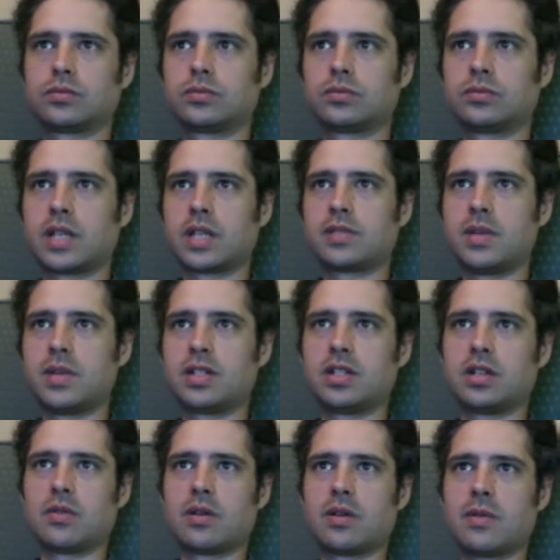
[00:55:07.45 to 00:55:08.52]
that's mentioned in
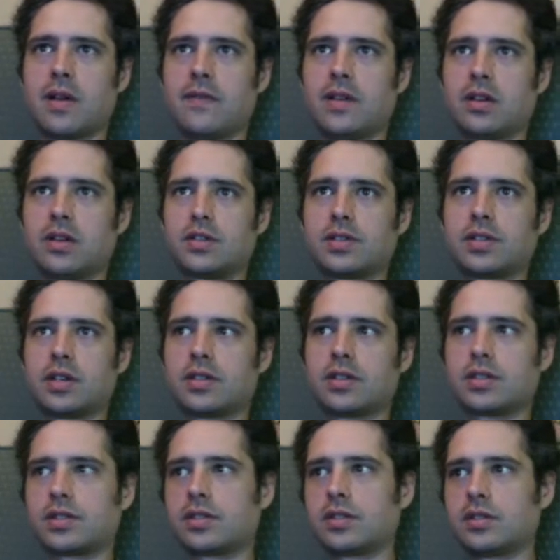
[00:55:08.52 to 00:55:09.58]
one of my videos. Here's,